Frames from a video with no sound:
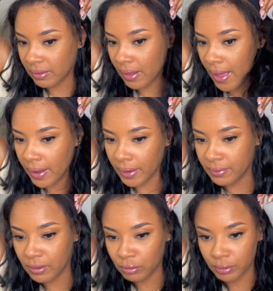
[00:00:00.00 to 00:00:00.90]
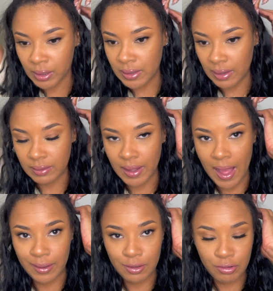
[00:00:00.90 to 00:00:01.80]
like, and there's really nothing
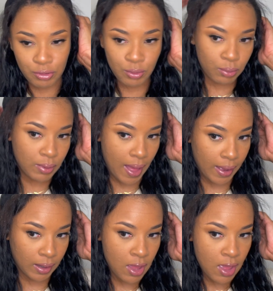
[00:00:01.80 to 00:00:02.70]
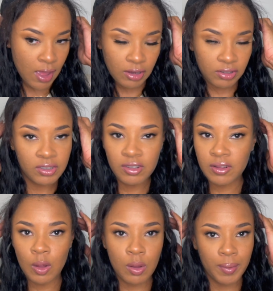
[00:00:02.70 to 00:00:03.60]
I can do. Like, she just
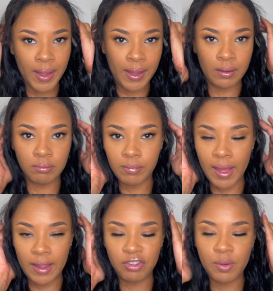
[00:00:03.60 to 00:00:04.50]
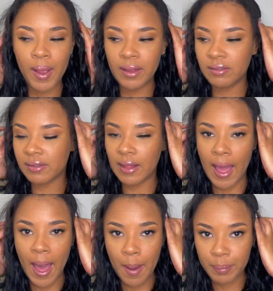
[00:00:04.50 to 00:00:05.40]
gonna complain. Like, she probably just
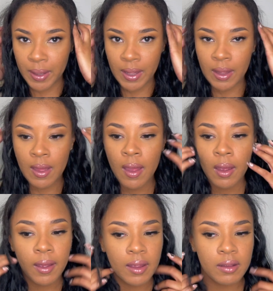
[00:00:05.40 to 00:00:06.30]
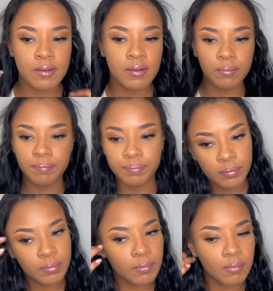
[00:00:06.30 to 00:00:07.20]
unhappy.
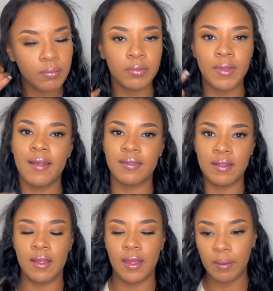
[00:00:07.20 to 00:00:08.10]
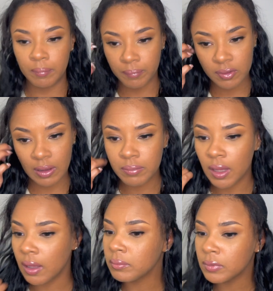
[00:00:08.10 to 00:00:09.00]
That's the thing.
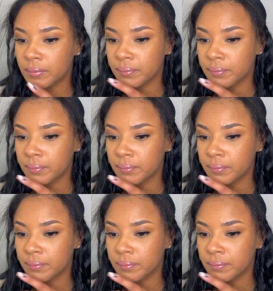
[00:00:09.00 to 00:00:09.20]
Sometimes